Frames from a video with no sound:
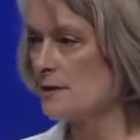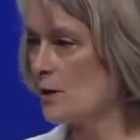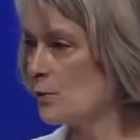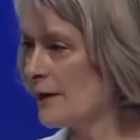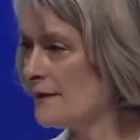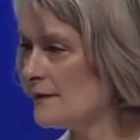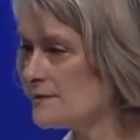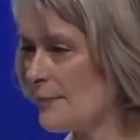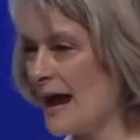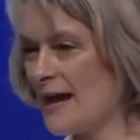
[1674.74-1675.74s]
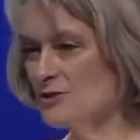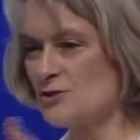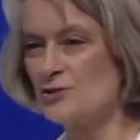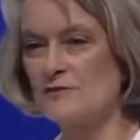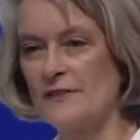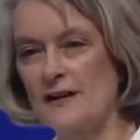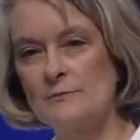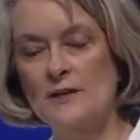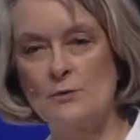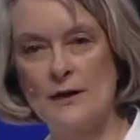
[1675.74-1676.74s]
So when the pastor's
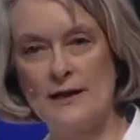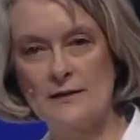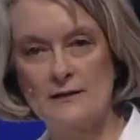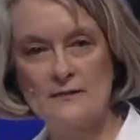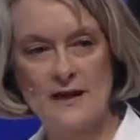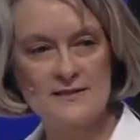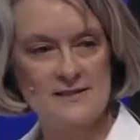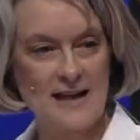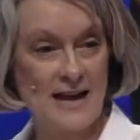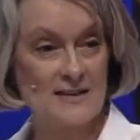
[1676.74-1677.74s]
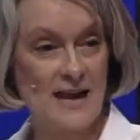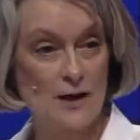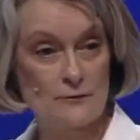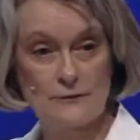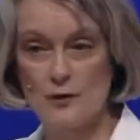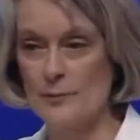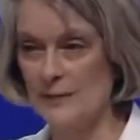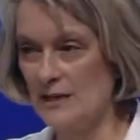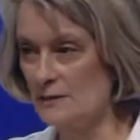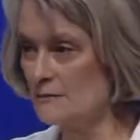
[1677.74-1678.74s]
family went, they sat down for
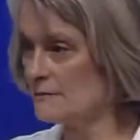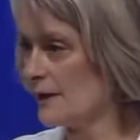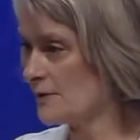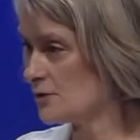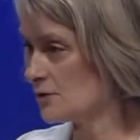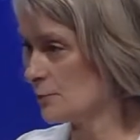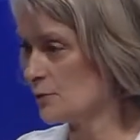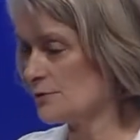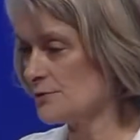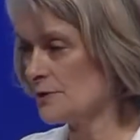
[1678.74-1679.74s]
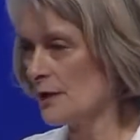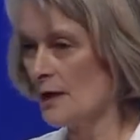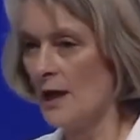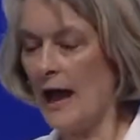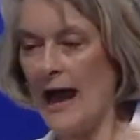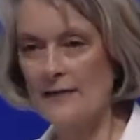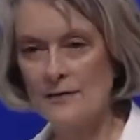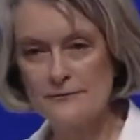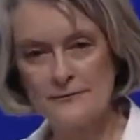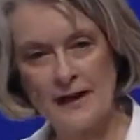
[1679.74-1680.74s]
a meal of vegetables,
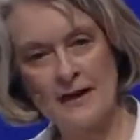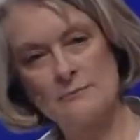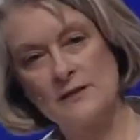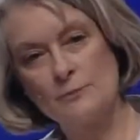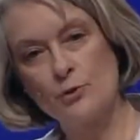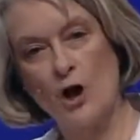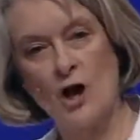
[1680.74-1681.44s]
and the family